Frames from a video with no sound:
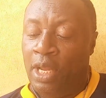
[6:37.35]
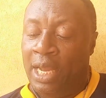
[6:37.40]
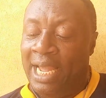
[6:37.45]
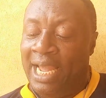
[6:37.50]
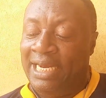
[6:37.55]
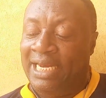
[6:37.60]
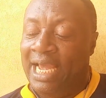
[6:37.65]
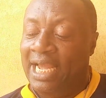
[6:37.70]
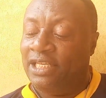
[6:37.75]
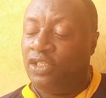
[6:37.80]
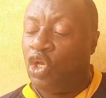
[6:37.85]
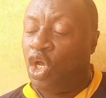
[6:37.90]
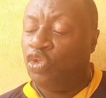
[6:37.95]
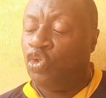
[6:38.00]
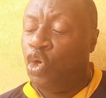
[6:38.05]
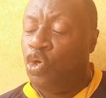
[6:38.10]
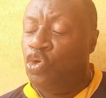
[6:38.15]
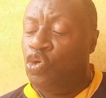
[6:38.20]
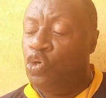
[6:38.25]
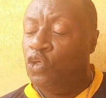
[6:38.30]
And then it's
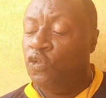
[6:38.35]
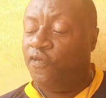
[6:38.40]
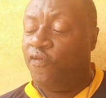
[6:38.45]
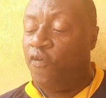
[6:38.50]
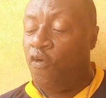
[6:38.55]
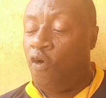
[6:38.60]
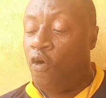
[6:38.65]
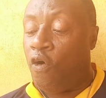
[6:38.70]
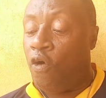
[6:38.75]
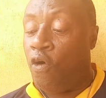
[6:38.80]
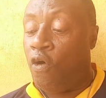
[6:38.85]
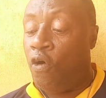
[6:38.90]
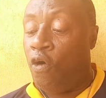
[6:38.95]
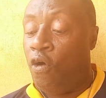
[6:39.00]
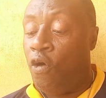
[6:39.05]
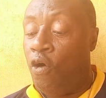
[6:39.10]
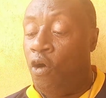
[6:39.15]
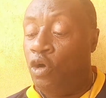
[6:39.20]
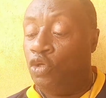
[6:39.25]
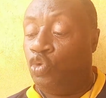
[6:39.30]
also used
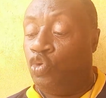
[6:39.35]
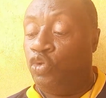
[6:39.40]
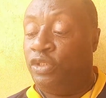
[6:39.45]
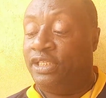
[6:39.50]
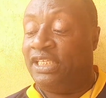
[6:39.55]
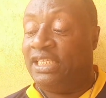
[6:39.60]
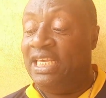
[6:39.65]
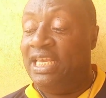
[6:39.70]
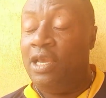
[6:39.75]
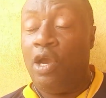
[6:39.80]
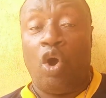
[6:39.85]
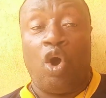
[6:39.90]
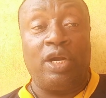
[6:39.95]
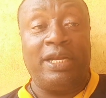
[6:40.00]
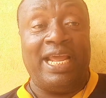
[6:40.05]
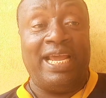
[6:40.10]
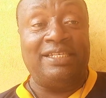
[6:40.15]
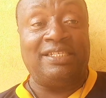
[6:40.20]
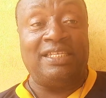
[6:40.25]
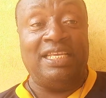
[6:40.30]
for to see
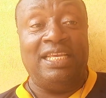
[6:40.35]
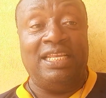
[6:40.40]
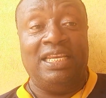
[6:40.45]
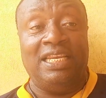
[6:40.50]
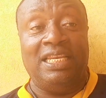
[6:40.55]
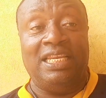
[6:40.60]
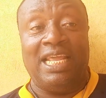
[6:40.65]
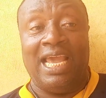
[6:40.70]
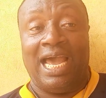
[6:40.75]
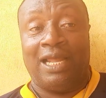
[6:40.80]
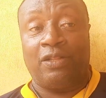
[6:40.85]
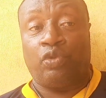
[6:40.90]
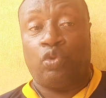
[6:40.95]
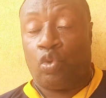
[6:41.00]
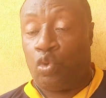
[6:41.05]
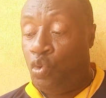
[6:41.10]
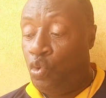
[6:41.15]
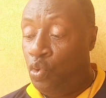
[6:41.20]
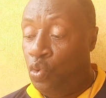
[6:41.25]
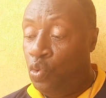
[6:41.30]
others in their
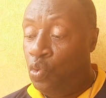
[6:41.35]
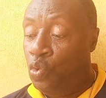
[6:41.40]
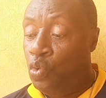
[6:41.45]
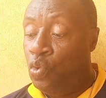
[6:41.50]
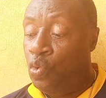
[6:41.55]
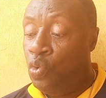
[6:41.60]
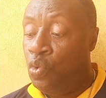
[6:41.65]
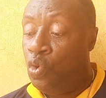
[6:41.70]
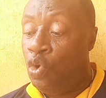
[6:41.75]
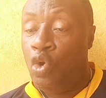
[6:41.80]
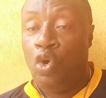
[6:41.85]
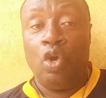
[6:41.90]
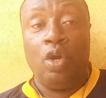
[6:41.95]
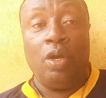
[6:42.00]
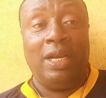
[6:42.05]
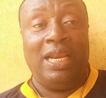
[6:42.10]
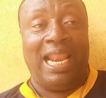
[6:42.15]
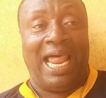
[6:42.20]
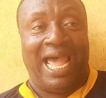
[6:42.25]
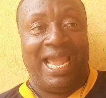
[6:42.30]
true
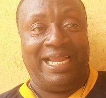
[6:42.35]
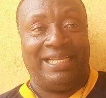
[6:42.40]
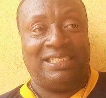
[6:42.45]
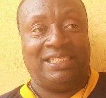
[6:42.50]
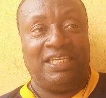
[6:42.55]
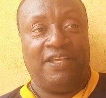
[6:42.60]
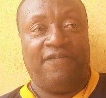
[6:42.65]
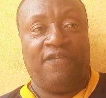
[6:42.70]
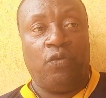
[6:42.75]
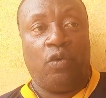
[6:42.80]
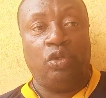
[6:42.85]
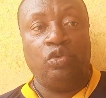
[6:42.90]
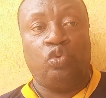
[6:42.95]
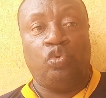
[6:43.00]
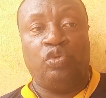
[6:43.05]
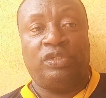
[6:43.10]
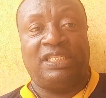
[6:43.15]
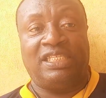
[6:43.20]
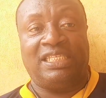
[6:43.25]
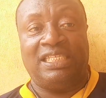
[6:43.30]
light. If you want
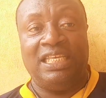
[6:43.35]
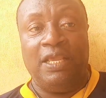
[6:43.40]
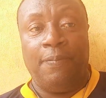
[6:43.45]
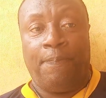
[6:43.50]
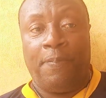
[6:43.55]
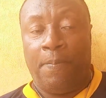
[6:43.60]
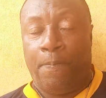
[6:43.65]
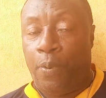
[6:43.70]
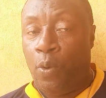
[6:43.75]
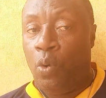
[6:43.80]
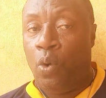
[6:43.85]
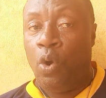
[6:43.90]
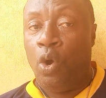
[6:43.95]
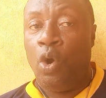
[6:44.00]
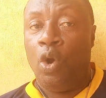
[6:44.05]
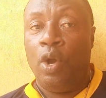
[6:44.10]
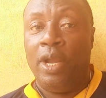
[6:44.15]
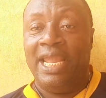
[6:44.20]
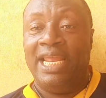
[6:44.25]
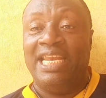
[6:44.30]
to see people
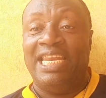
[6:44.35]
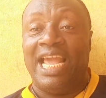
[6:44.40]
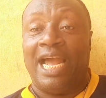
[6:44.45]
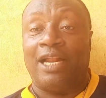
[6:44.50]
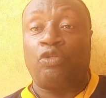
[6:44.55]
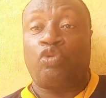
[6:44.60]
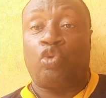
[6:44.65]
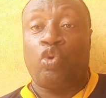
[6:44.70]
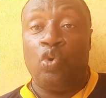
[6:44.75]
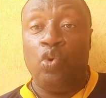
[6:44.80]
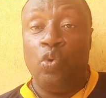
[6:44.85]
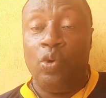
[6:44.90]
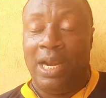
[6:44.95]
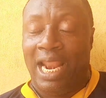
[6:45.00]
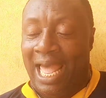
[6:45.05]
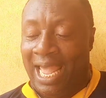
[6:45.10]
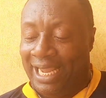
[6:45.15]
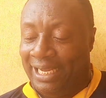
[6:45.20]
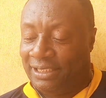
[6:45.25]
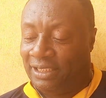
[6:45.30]
in their true
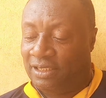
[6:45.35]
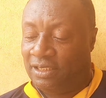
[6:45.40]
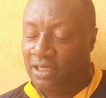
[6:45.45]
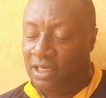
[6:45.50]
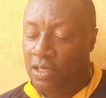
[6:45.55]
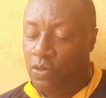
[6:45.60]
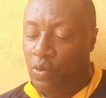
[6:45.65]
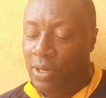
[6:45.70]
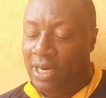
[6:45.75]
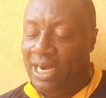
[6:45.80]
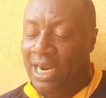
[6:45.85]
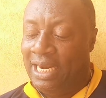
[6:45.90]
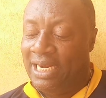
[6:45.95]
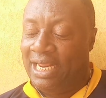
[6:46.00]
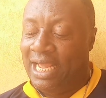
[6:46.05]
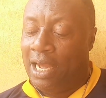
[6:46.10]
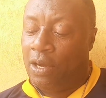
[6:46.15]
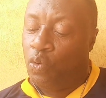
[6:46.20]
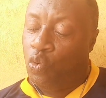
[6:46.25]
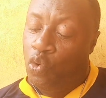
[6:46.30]
light, whether
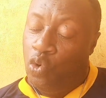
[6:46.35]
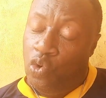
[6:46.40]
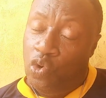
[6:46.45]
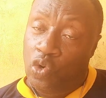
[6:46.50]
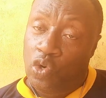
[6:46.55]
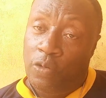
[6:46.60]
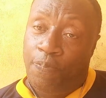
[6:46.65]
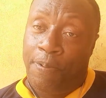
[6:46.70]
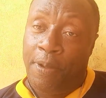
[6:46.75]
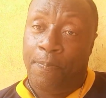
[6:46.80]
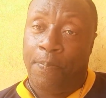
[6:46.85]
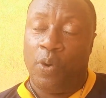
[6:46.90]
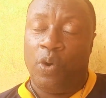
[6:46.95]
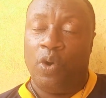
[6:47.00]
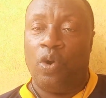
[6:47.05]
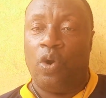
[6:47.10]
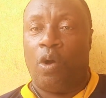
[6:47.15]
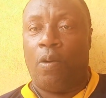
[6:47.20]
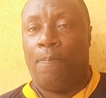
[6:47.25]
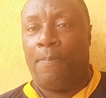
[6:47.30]
they are good
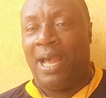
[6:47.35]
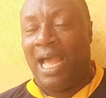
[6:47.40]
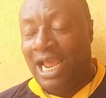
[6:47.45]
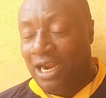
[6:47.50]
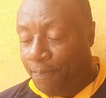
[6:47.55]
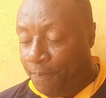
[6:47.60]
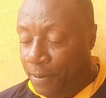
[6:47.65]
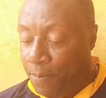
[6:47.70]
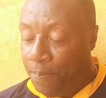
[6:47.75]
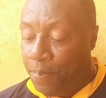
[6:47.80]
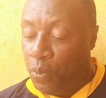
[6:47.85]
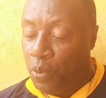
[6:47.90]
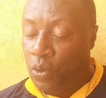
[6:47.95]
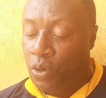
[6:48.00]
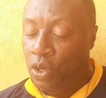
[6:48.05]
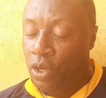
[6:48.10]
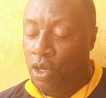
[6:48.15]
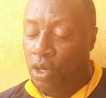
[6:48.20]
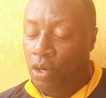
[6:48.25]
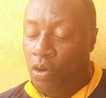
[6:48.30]
people or bad
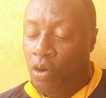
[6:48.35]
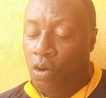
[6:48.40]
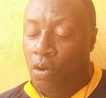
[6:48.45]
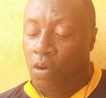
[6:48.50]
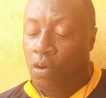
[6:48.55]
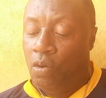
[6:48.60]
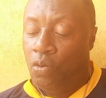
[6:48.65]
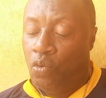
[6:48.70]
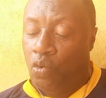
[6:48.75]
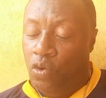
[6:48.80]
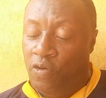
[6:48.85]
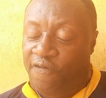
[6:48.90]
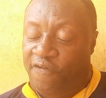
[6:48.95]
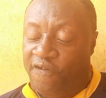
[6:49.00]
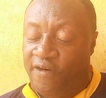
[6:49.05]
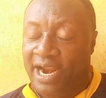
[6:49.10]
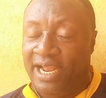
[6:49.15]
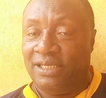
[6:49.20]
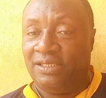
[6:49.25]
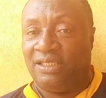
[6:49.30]
people, or good
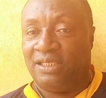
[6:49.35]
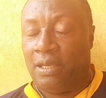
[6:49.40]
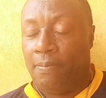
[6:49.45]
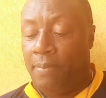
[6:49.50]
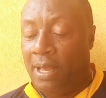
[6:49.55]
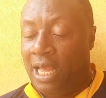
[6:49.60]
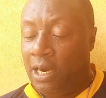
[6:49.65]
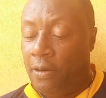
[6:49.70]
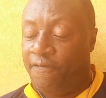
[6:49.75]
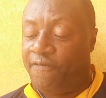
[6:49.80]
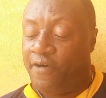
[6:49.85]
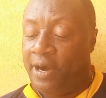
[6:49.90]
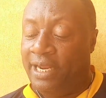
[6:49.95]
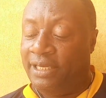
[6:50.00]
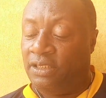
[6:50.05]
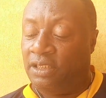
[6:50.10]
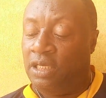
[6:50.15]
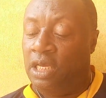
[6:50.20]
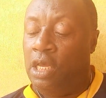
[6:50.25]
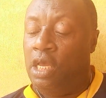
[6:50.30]
friends and bad
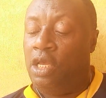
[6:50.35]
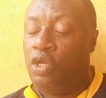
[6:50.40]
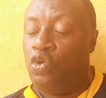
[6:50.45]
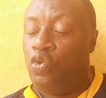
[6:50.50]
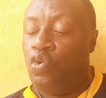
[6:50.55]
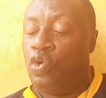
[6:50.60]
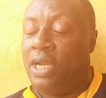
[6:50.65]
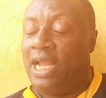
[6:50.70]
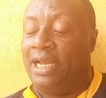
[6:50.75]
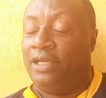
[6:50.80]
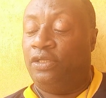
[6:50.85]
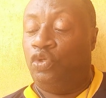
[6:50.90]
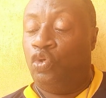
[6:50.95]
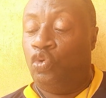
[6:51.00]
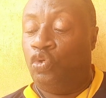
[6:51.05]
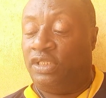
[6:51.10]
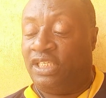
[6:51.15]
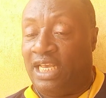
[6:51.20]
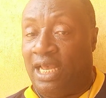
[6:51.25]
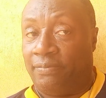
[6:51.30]
friends, you can
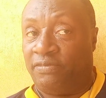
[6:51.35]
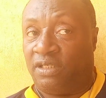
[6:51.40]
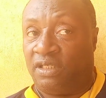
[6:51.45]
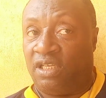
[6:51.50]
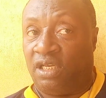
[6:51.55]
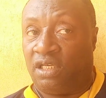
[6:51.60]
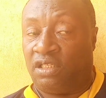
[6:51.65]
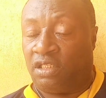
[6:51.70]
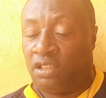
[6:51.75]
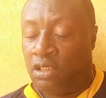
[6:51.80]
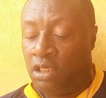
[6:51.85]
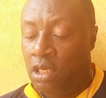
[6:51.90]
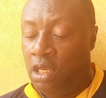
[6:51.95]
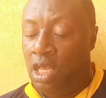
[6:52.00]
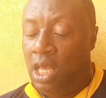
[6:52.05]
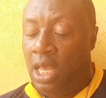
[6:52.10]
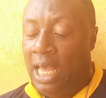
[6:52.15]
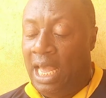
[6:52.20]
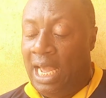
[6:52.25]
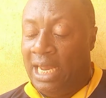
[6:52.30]
use Psalm 6.
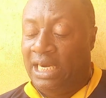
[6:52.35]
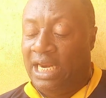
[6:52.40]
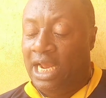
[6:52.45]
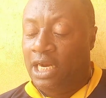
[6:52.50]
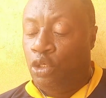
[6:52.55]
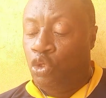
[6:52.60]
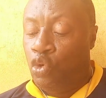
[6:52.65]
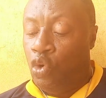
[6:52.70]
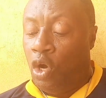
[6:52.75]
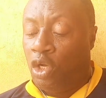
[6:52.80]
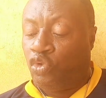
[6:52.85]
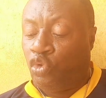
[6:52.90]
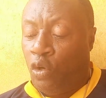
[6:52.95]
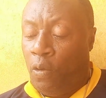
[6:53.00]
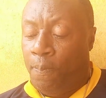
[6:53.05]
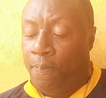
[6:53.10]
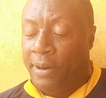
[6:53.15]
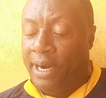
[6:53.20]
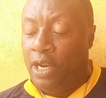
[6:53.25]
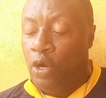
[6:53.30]
And then you
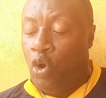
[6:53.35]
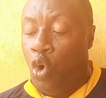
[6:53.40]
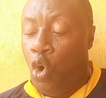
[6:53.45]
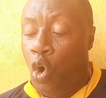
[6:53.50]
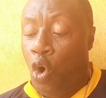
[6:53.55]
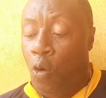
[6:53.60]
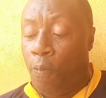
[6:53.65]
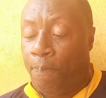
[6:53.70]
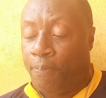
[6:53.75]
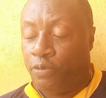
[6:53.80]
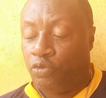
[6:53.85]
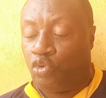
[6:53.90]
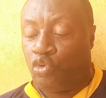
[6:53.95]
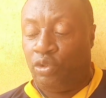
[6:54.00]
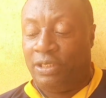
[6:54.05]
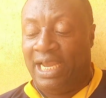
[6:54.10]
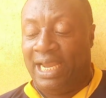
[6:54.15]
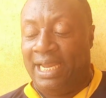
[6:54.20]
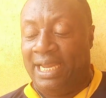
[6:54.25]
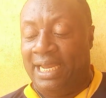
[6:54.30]
also bring hope to
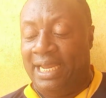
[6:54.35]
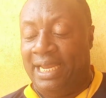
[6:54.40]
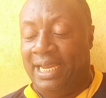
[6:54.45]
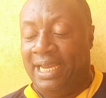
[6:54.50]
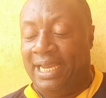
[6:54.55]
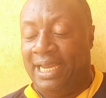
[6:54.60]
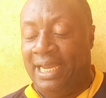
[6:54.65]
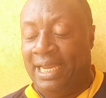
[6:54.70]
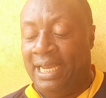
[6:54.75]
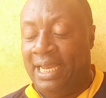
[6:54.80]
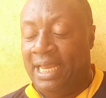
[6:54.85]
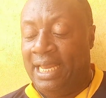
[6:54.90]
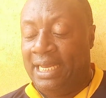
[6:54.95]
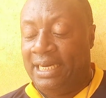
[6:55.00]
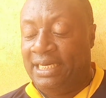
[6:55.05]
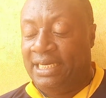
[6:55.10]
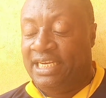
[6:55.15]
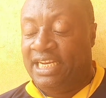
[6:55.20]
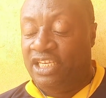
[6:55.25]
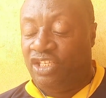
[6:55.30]
the
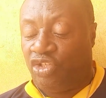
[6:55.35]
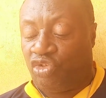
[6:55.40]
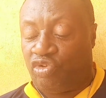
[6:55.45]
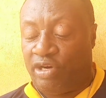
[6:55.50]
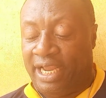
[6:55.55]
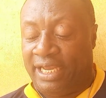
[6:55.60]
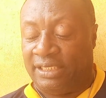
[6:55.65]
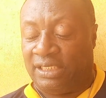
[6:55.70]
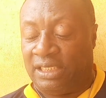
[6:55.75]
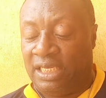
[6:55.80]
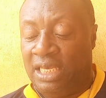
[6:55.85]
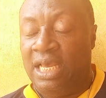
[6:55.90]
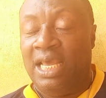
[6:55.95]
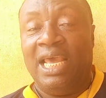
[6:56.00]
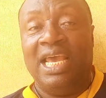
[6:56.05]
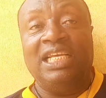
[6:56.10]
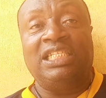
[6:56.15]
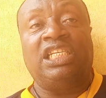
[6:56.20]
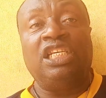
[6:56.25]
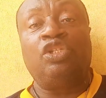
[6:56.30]
distress.
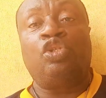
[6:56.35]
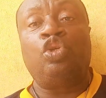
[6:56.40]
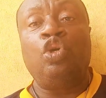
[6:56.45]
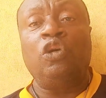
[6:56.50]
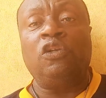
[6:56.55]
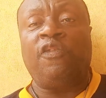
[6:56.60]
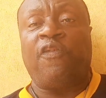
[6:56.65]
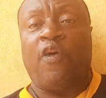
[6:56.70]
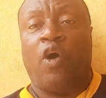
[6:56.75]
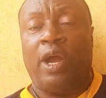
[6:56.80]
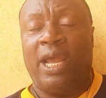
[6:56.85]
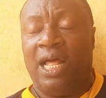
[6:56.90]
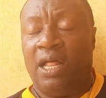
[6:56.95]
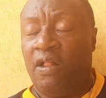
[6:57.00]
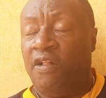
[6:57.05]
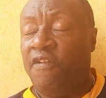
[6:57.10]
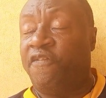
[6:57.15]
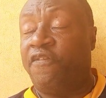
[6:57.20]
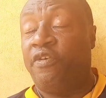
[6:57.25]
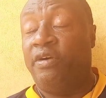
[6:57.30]
It is used for
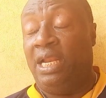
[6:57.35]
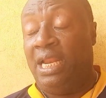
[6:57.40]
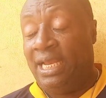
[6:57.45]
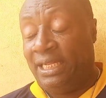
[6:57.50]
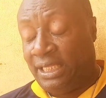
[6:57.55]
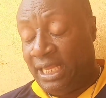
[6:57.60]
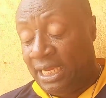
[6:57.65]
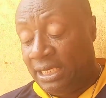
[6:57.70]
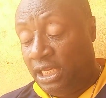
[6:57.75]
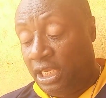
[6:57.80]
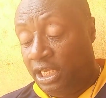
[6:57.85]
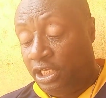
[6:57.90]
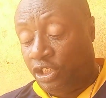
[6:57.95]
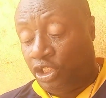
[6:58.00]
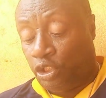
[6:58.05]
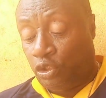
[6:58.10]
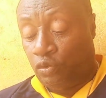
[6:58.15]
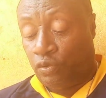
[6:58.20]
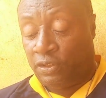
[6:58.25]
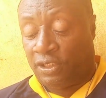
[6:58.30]
health-related
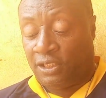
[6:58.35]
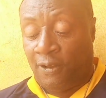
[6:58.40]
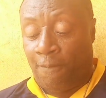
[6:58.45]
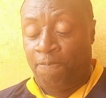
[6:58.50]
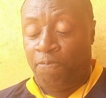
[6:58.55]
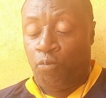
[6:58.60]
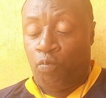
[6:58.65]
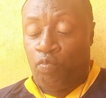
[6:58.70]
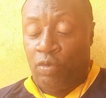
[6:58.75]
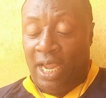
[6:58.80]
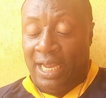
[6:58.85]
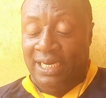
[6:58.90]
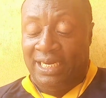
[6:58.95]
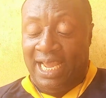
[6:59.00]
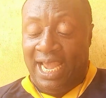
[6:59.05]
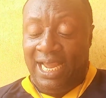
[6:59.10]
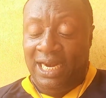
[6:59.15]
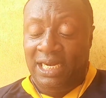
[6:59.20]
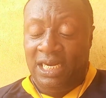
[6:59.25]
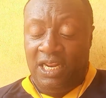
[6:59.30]
issues. And
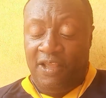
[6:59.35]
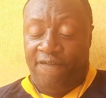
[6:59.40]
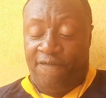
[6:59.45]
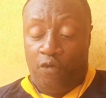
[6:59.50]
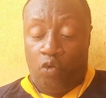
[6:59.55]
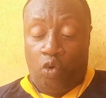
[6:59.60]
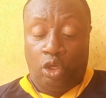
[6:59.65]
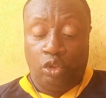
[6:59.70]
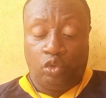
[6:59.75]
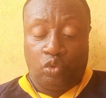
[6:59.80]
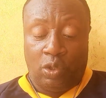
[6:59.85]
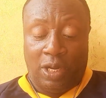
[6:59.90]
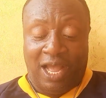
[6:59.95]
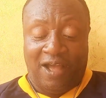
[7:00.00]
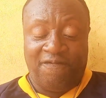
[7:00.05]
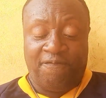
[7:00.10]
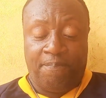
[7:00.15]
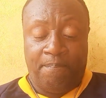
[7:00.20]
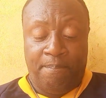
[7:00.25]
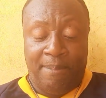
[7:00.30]
then if you want to
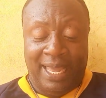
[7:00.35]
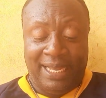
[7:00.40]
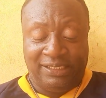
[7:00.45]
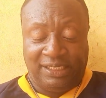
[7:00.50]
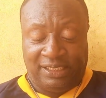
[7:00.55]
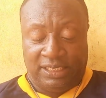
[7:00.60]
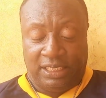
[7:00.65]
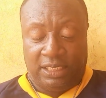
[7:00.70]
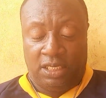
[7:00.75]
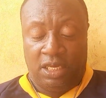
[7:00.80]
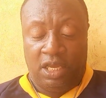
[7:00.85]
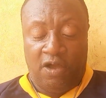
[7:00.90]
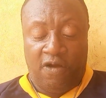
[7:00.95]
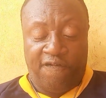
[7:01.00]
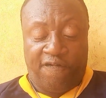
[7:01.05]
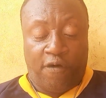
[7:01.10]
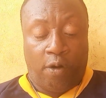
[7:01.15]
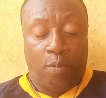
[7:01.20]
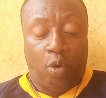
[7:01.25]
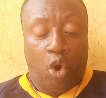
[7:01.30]
have mercy
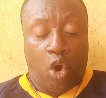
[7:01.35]
from